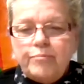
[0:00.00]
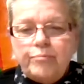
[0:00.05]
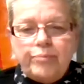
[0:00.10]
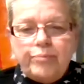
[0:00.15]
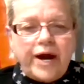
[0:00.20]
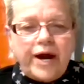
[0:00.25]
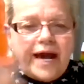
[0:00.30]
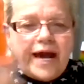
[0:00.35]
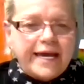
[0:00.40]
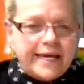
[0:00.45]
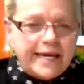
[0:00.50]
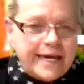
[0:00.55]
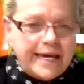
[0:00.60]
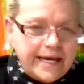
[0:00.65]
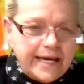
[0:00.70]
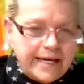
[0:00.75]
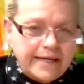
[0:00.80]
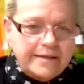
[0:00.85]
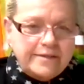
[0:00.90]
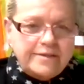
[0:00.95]

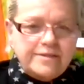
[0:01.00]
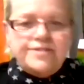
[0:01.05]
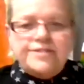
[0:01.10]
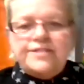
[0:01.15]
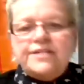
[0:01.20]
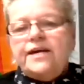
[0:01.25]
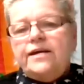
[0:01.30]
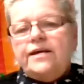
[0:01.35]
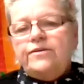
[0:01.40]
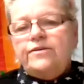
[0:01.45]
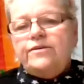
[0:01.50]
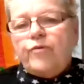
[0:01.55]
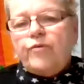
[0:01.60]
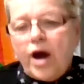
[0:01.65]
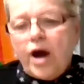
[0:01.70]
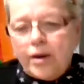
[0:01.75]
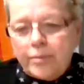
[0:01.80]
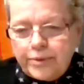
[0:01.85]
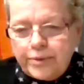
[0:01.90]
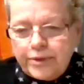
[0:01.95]
break-ins and
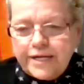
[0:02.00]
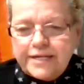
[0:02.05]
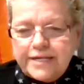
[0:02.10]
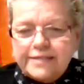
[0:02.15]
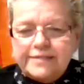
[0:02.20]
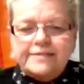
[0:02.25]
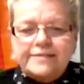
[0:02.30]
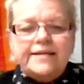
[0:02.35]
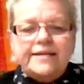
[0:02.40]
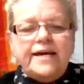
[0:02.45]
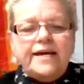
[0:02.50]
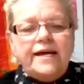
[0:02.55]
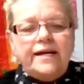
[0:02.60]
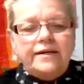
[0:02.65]
robberies